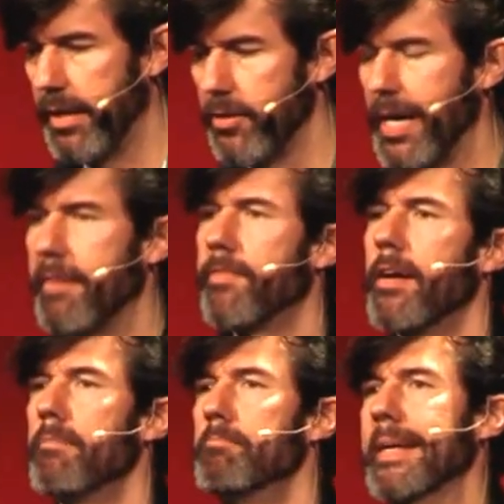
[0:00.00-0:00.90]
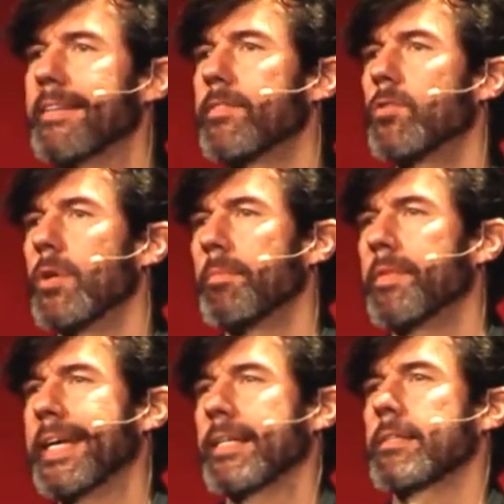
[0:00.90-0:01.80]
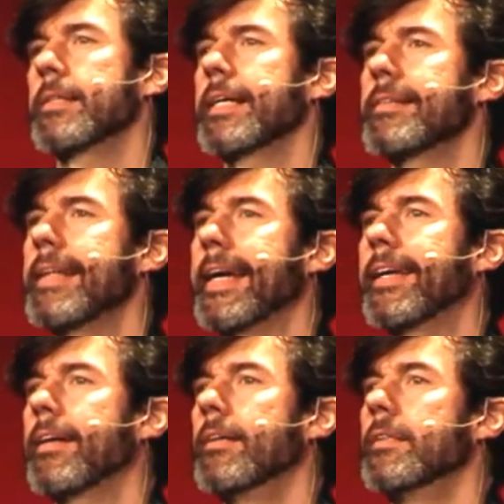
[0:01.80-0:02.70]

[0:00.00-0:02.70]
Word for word: You have midterm things, things like